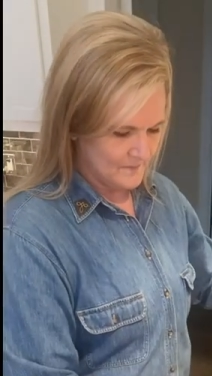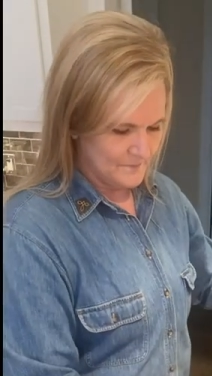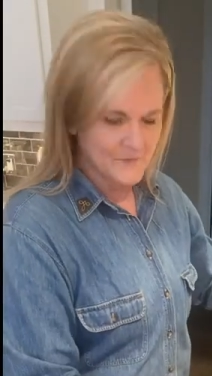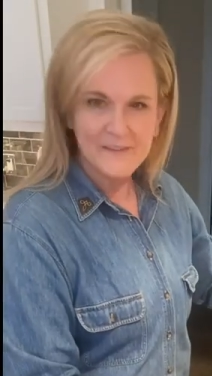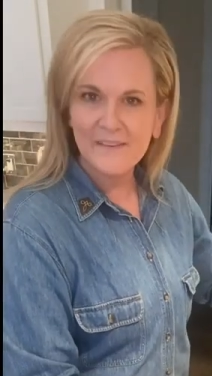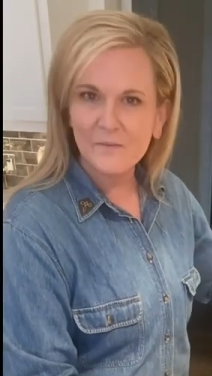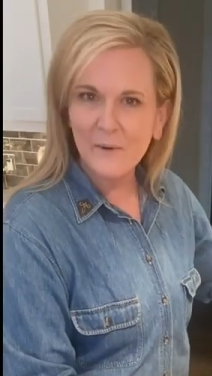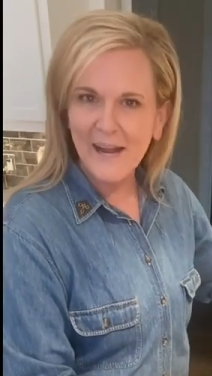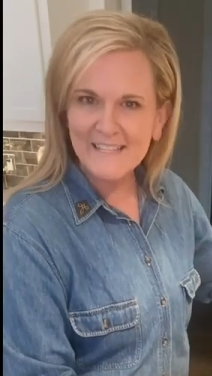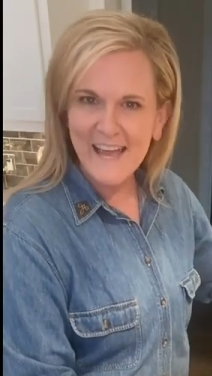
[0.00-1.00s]
This is
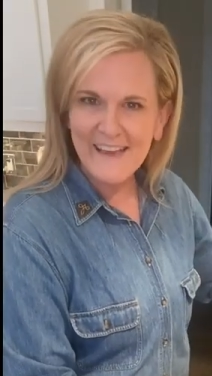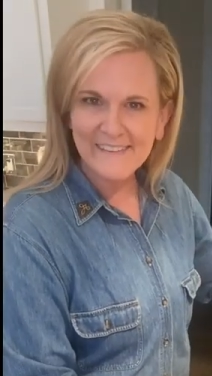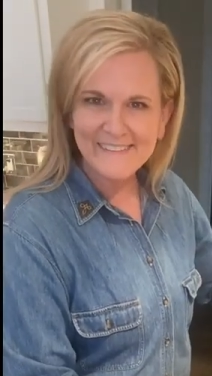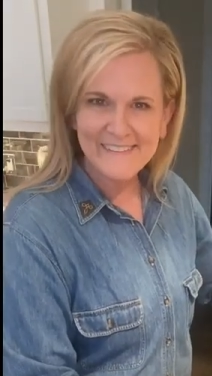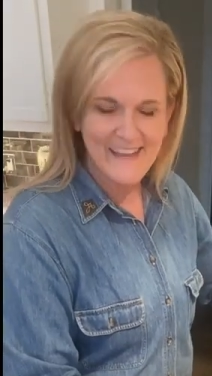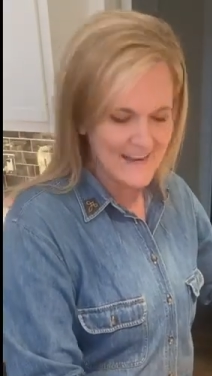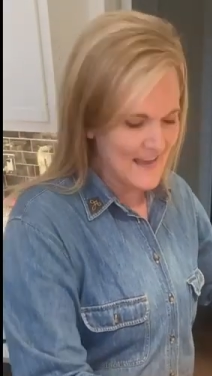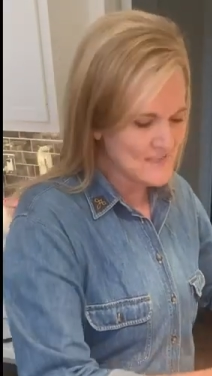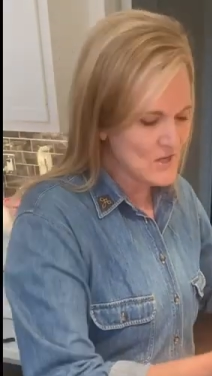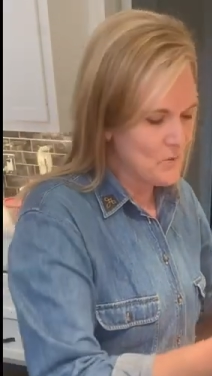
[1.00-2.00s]
when I taste and
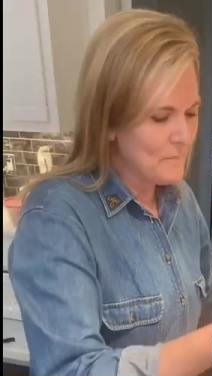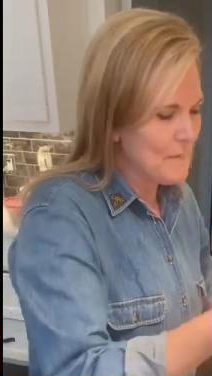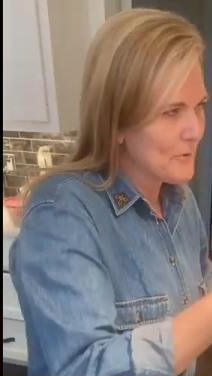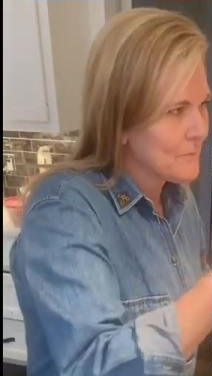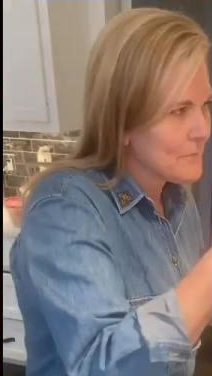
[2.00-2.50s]
add salt and pepper.